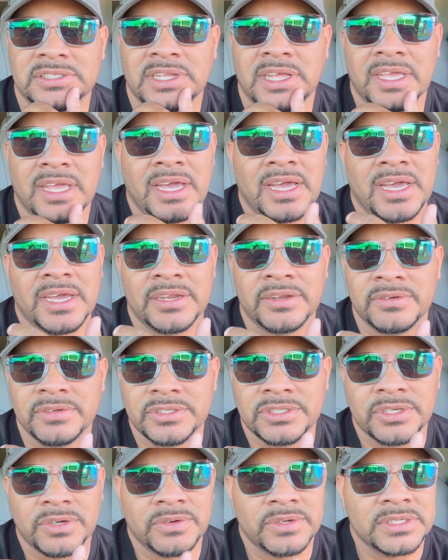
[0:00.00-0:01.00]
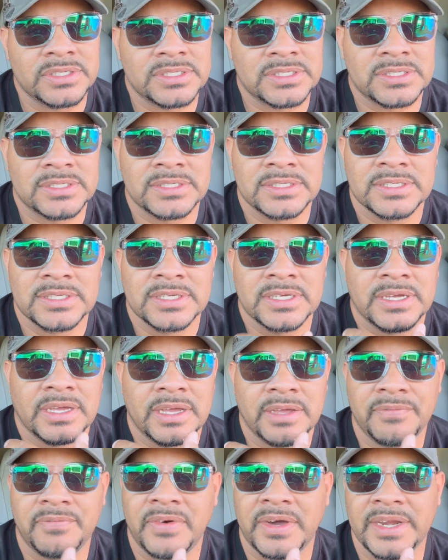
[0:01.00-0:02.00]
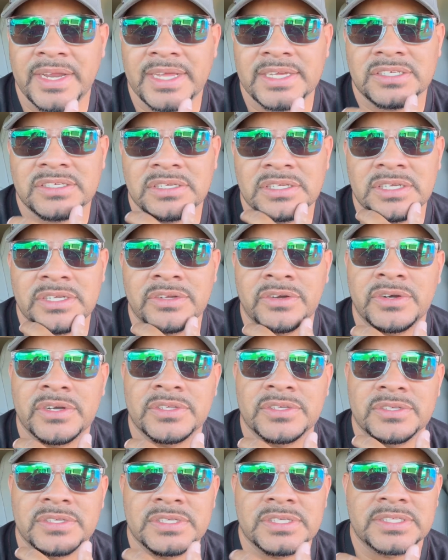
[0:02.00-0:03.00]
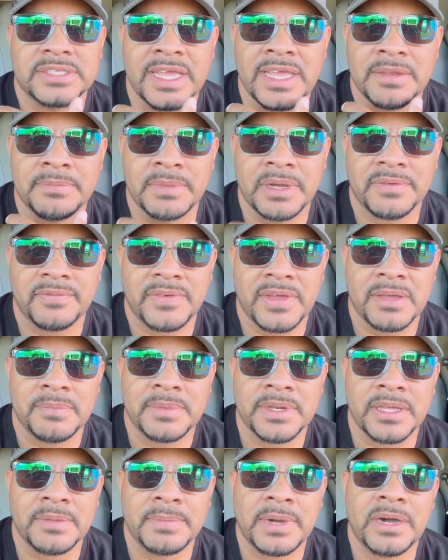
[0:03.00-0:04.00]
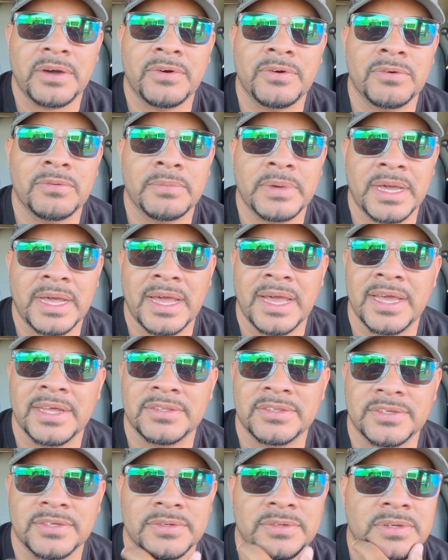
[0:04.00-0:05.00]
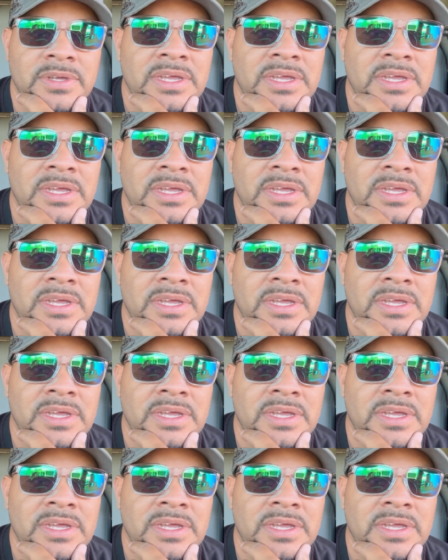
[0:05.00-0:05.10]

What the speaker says: Like, I had no choice, and financially, in order to sustain my family and my home, I had to.